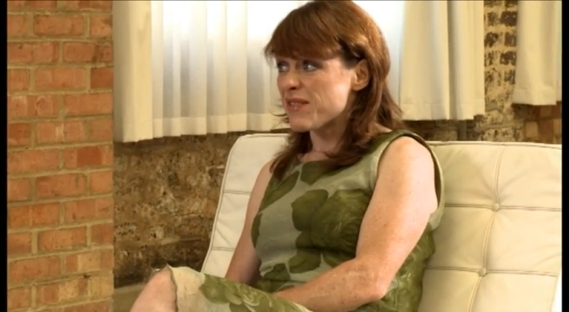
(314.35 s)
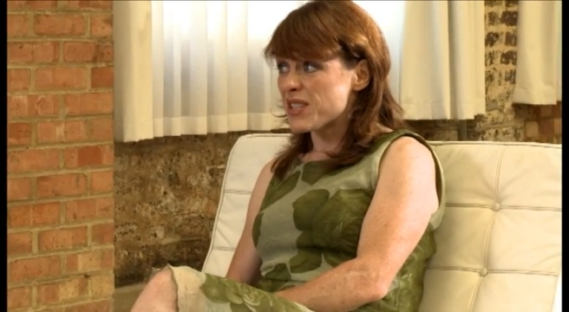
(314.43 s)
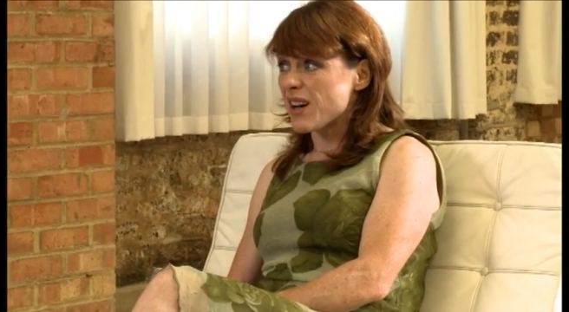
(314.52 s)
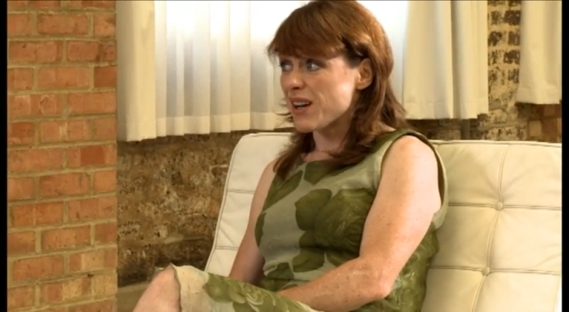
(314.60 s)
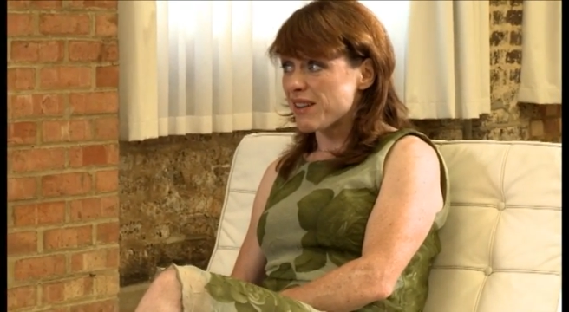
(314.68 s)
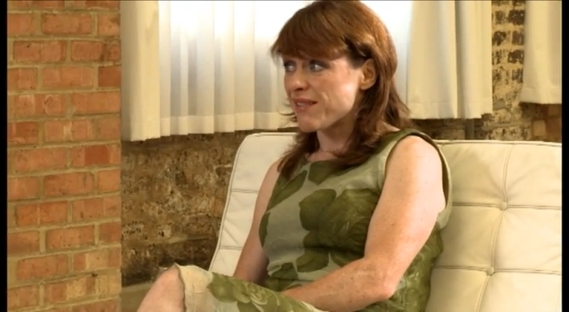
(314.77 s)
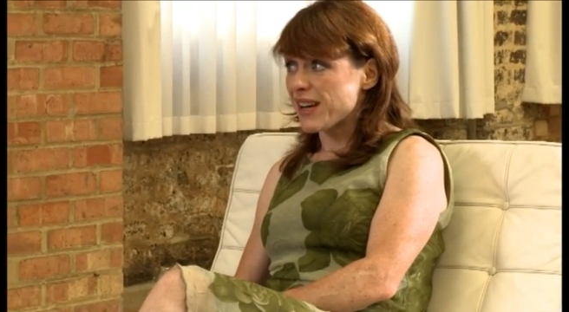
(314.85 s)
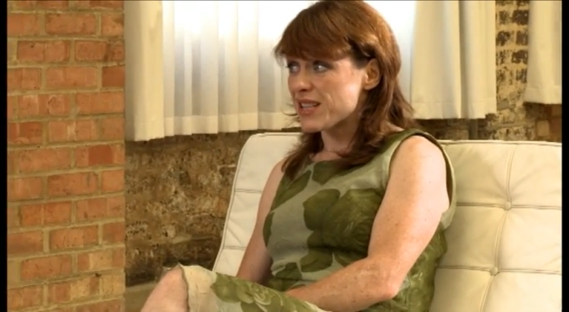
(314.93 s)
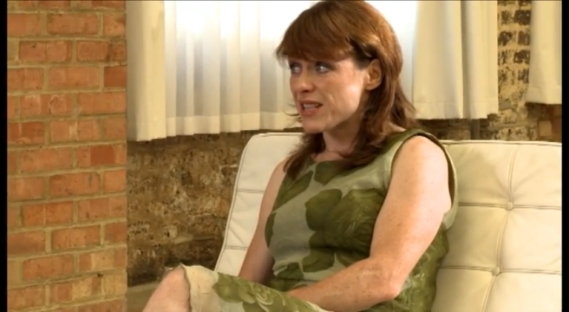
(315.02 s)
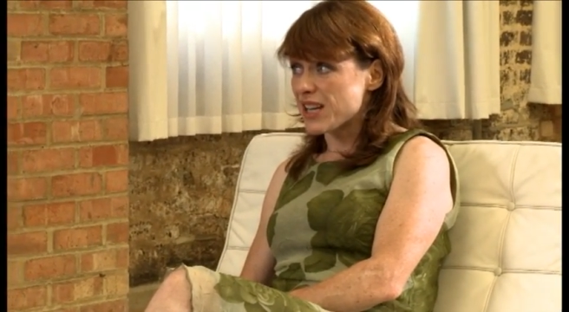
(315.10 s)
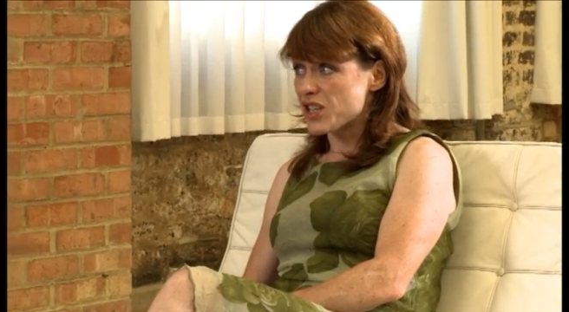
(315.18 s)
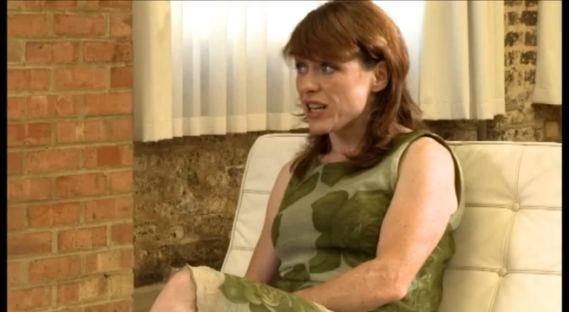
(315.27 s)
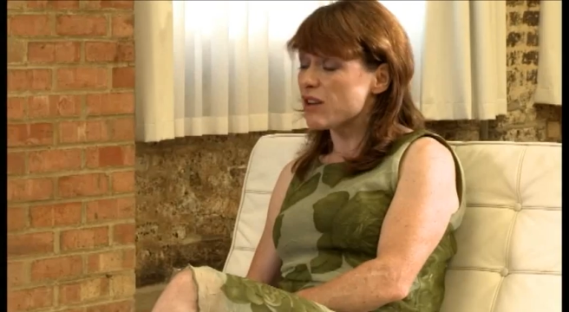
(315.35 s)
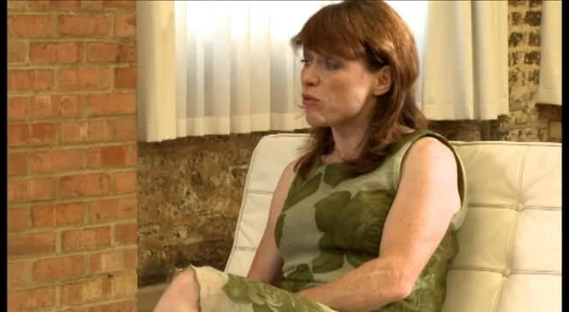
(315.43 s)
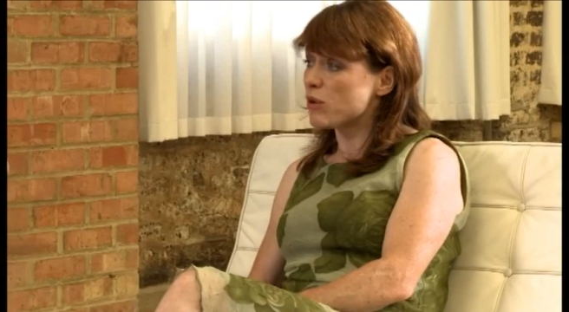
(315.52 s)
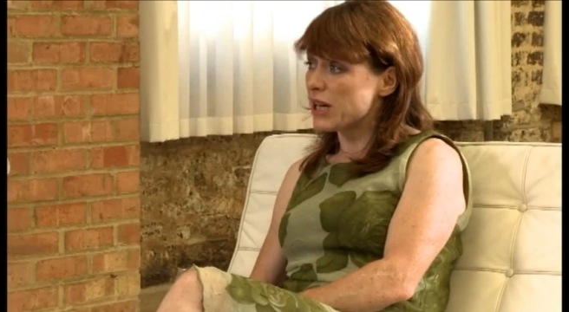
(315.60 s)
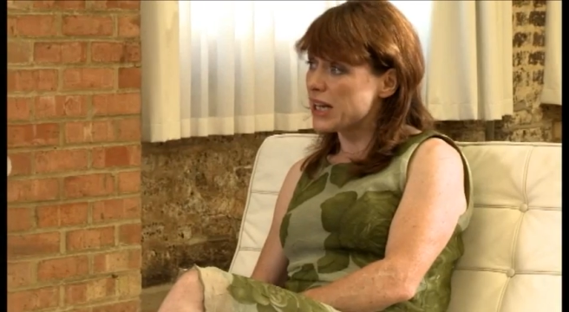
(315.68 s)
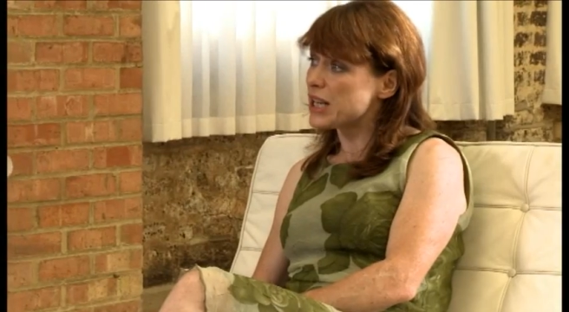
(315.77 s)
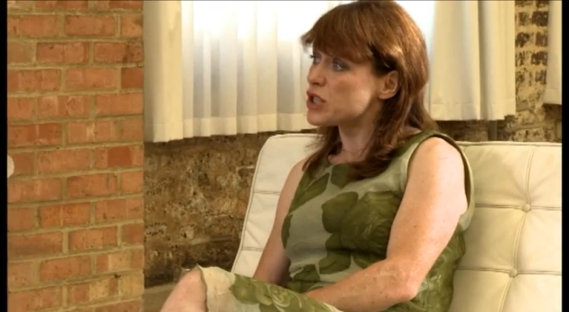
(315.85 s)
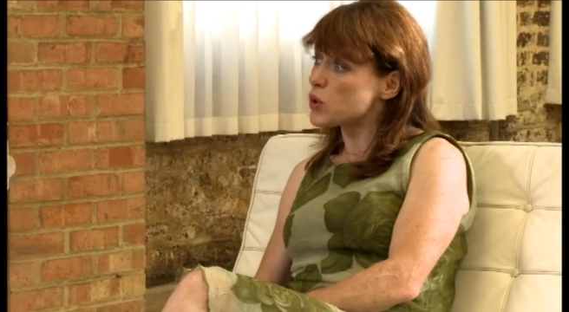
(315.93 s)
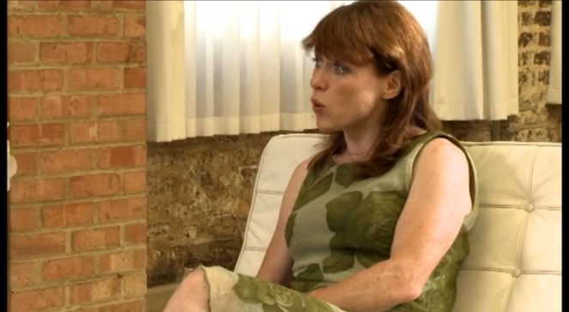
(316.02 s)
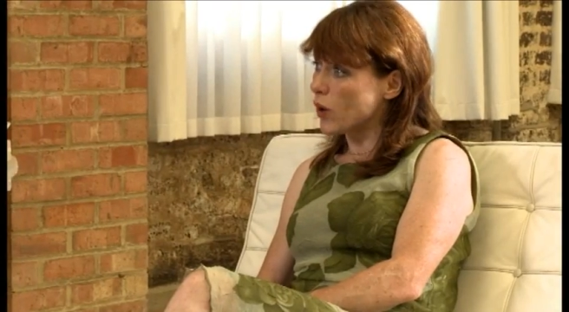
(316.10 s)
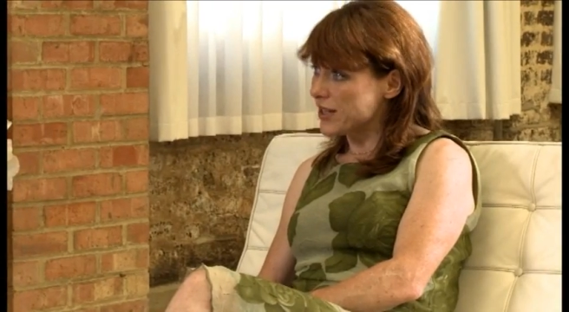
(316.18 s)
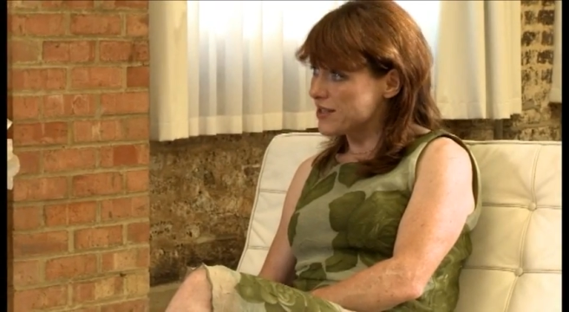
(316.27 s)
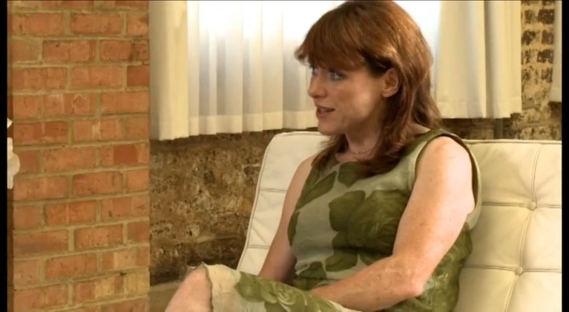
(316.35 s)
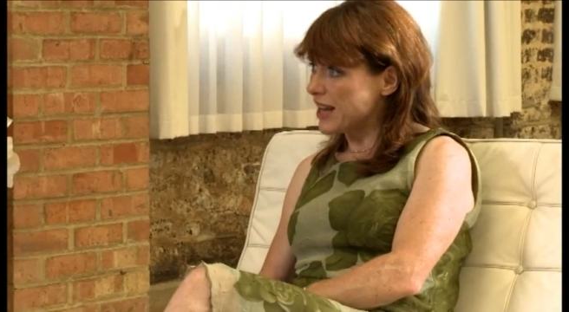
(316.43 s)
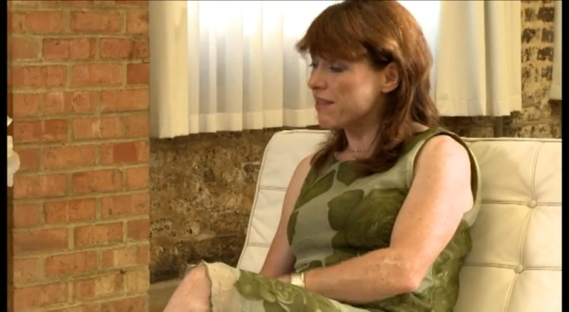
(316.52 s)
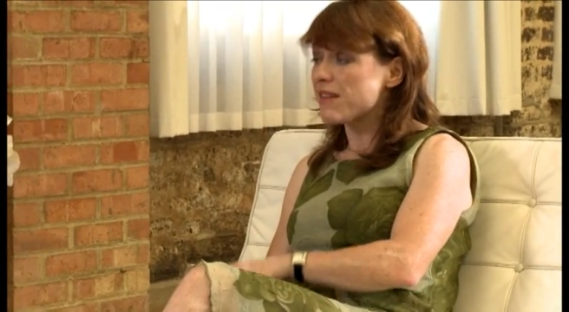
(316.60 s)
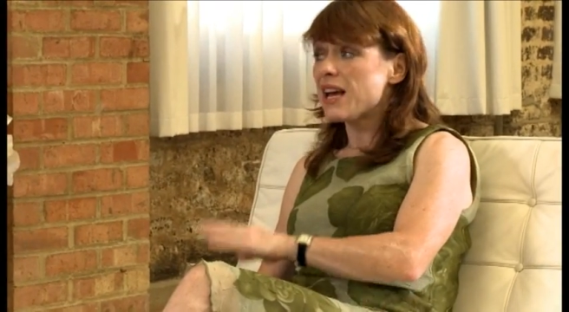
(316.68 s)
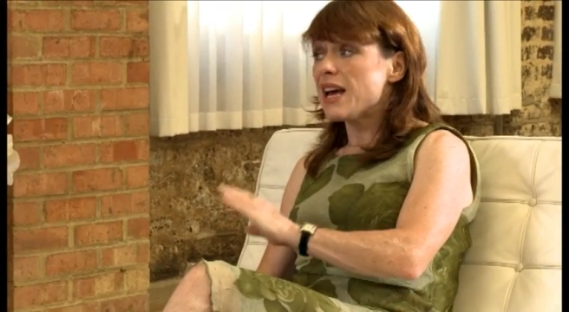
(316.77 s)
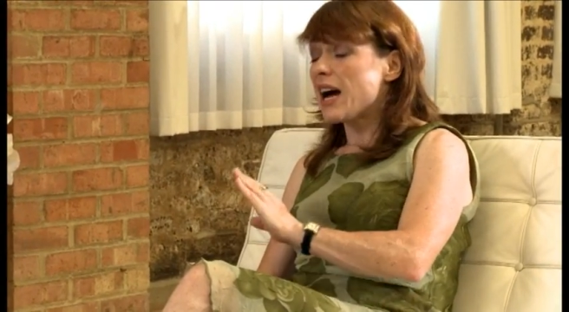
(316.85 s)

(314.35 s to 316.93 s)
of side effects, actually. It really is quite safe.